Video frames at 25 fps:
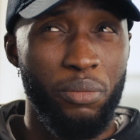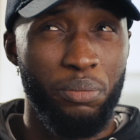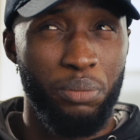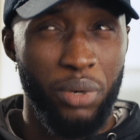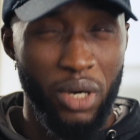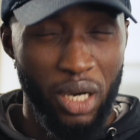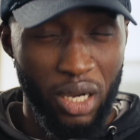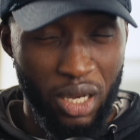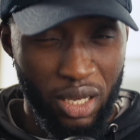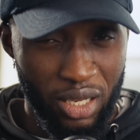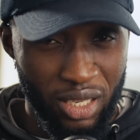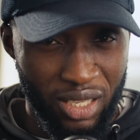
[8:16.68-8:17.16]

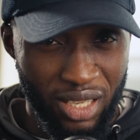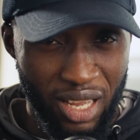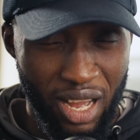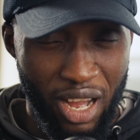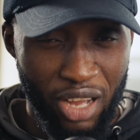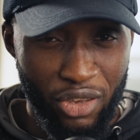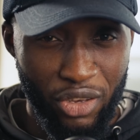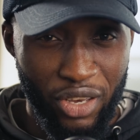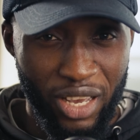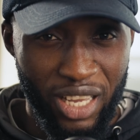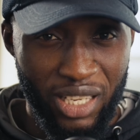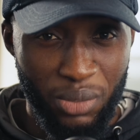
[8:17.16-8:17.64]
buck. Is that
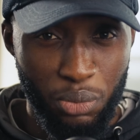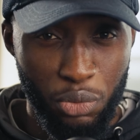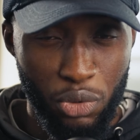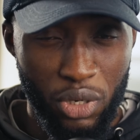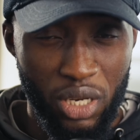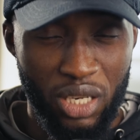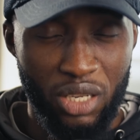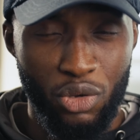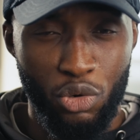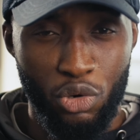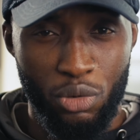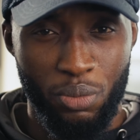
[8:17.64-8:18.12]
how you guys
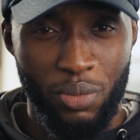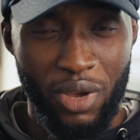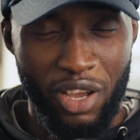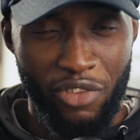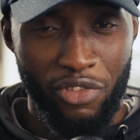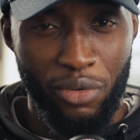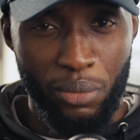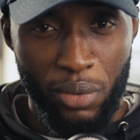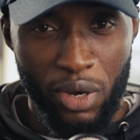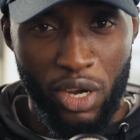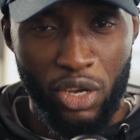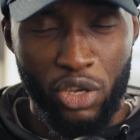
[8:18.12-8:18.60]
put it? Good bang
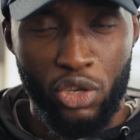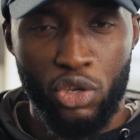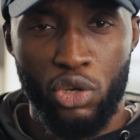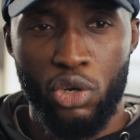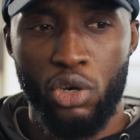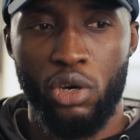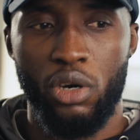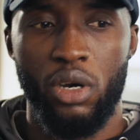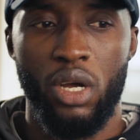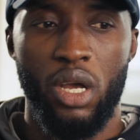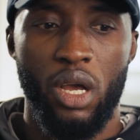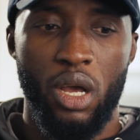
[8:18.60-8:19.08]
for buck,
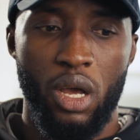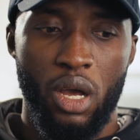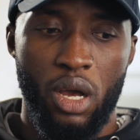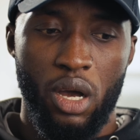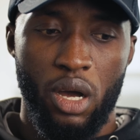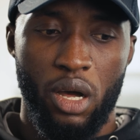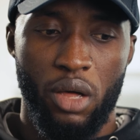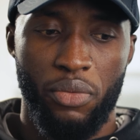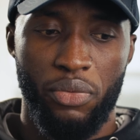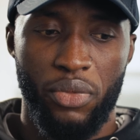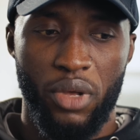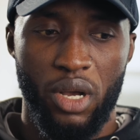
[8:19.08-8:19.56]

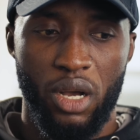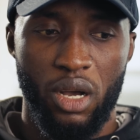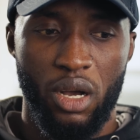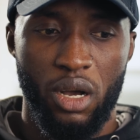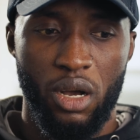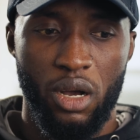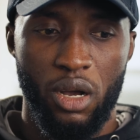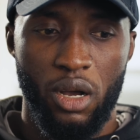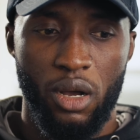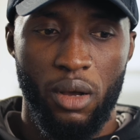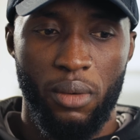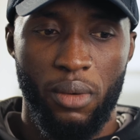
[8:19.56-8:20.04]
and
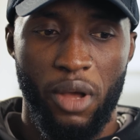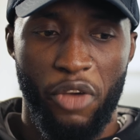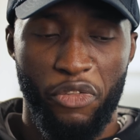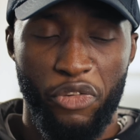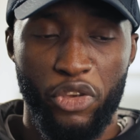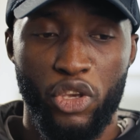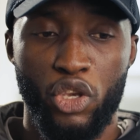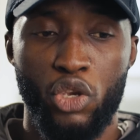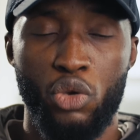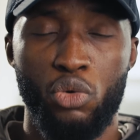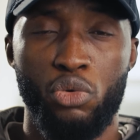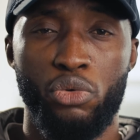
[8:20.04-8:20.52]
I
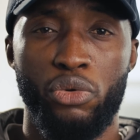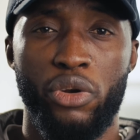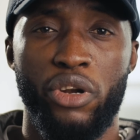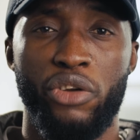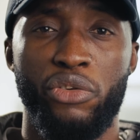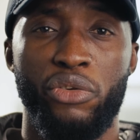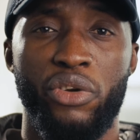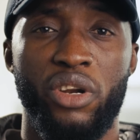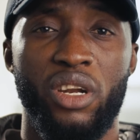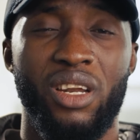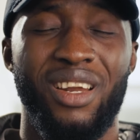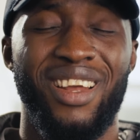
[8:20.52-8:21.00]
think you
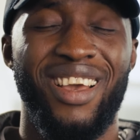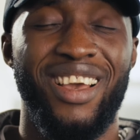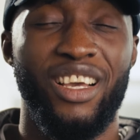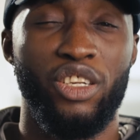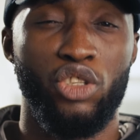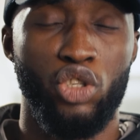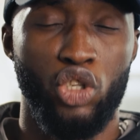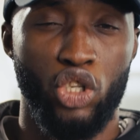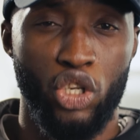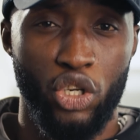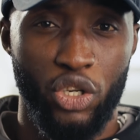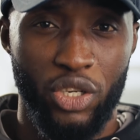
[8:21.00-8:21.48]
really
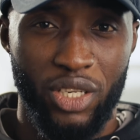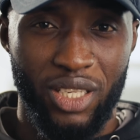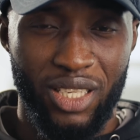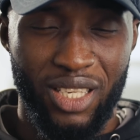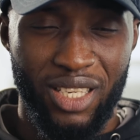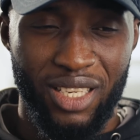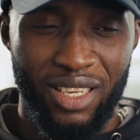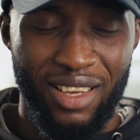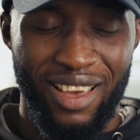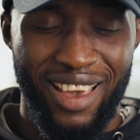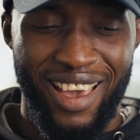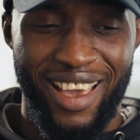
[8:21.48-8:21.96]
enjoy
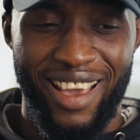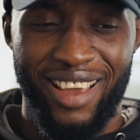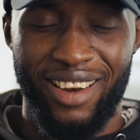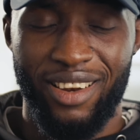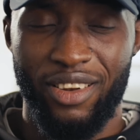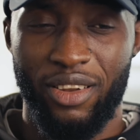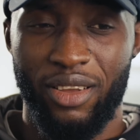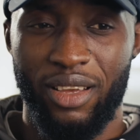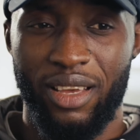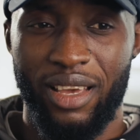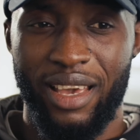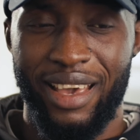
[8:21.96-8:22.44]
it.
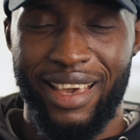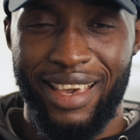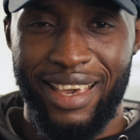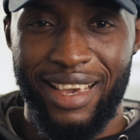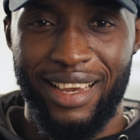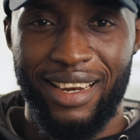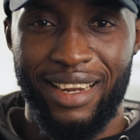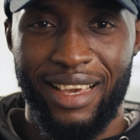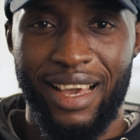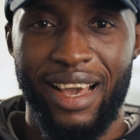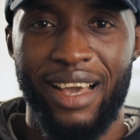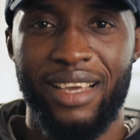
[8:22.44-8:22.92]
And
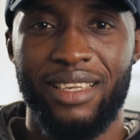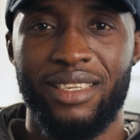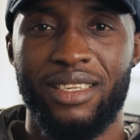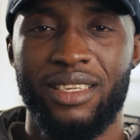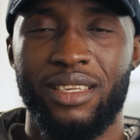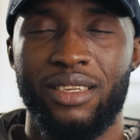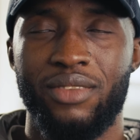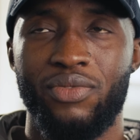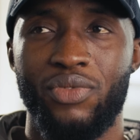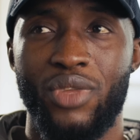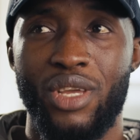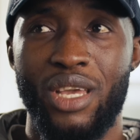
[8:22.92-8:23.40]
again,
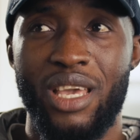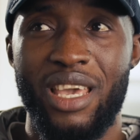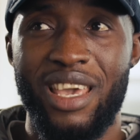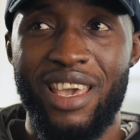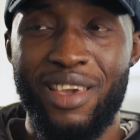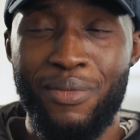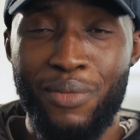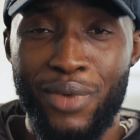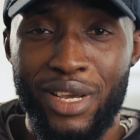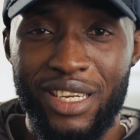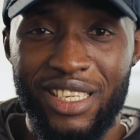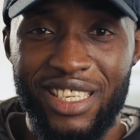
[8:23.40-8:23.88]
guys, the
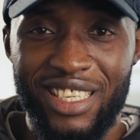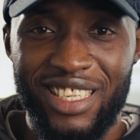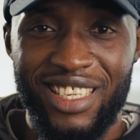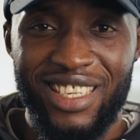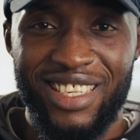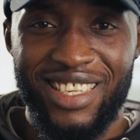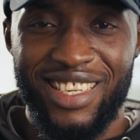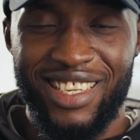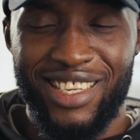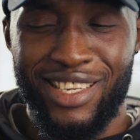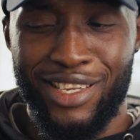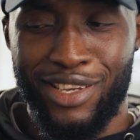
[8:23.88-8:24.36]
images
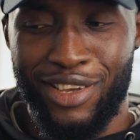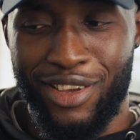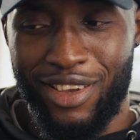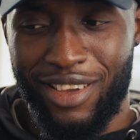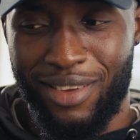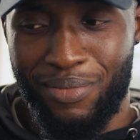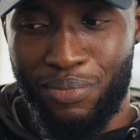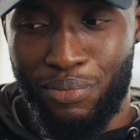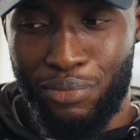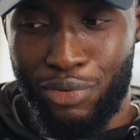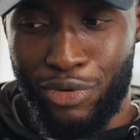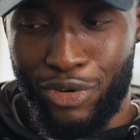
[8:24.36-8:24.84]

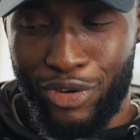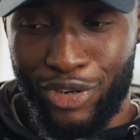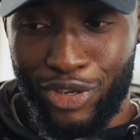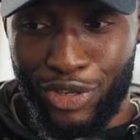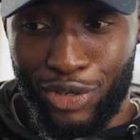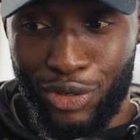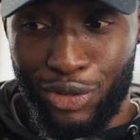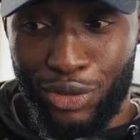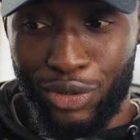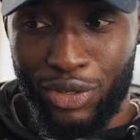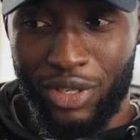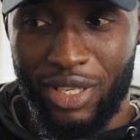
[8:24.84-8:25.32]

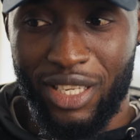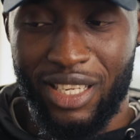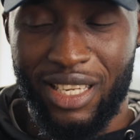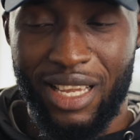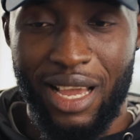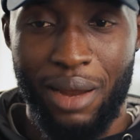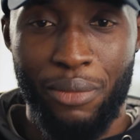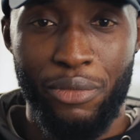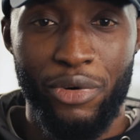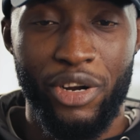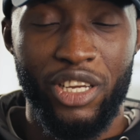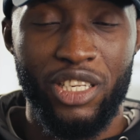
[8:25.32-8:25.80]
these
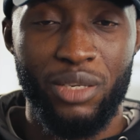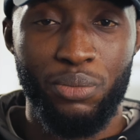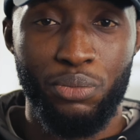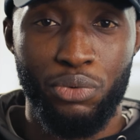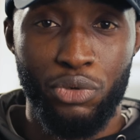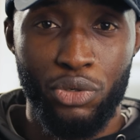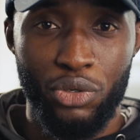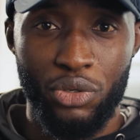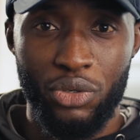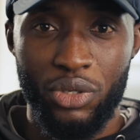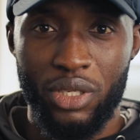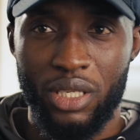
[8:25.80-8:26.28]
cameras
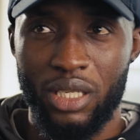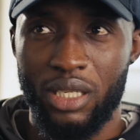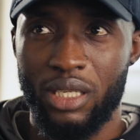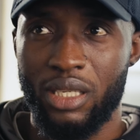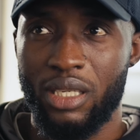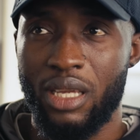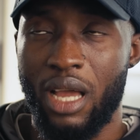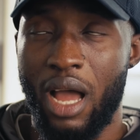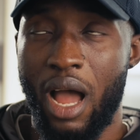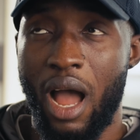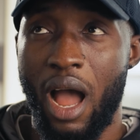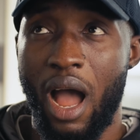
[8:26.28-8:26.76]

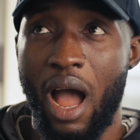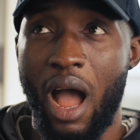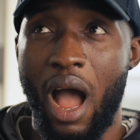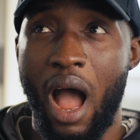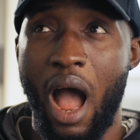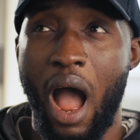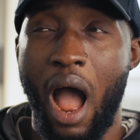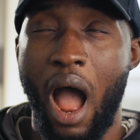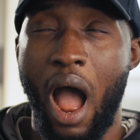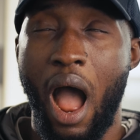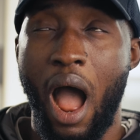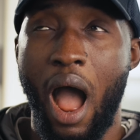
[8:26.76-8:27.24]
produces are
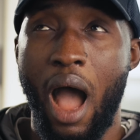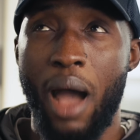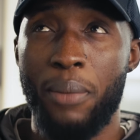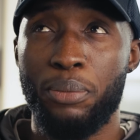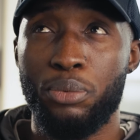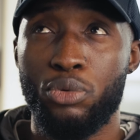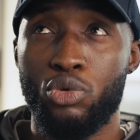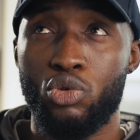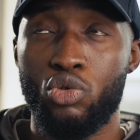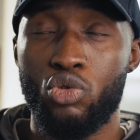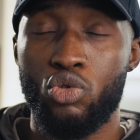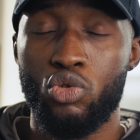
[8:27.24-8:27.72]

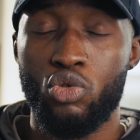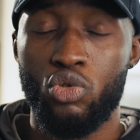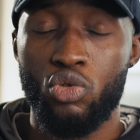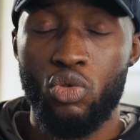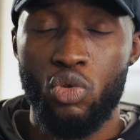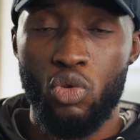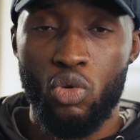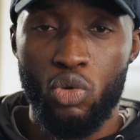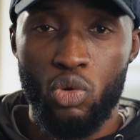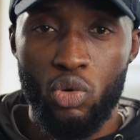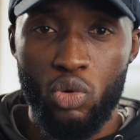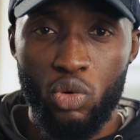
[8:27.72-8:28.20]

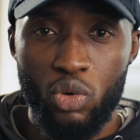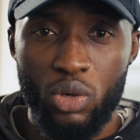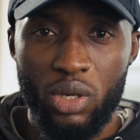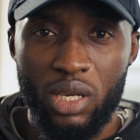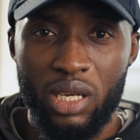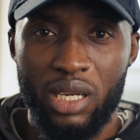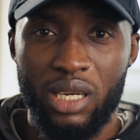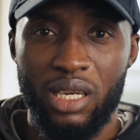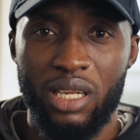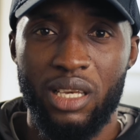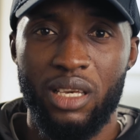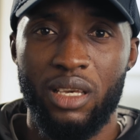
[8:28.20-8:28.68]

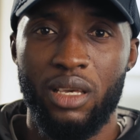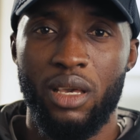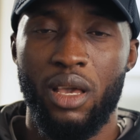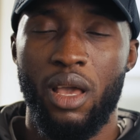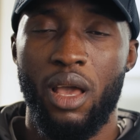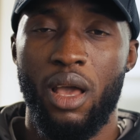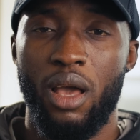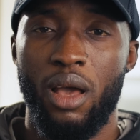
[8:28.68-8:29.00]
absolutely